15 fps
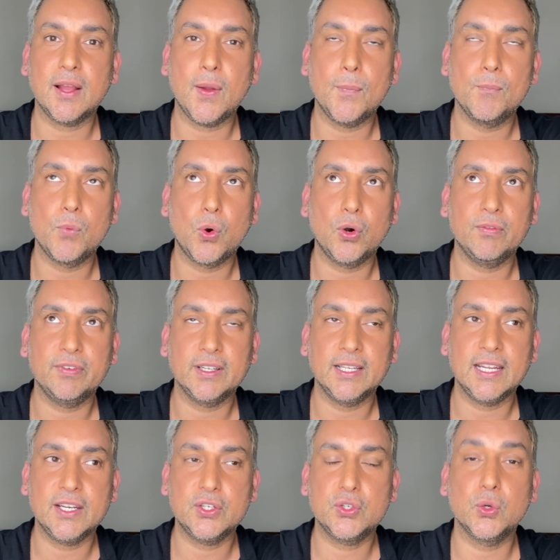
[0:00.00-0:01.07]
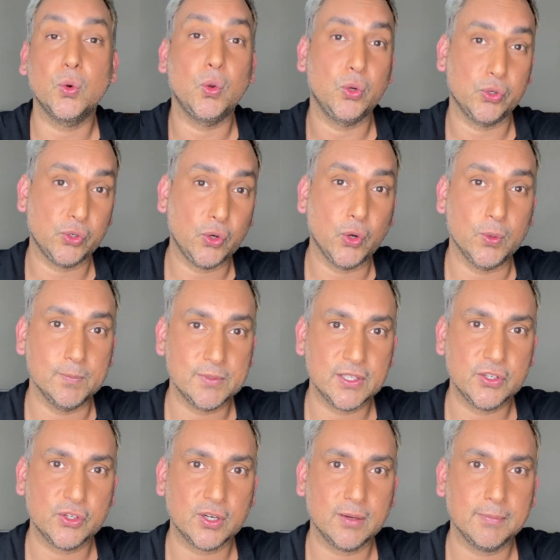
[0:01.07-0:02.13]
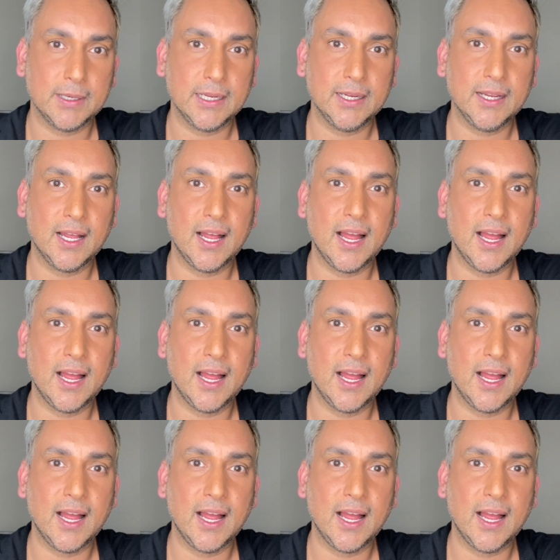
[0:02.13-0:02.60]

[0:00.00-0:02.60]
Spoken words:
more related to older homes in Germany.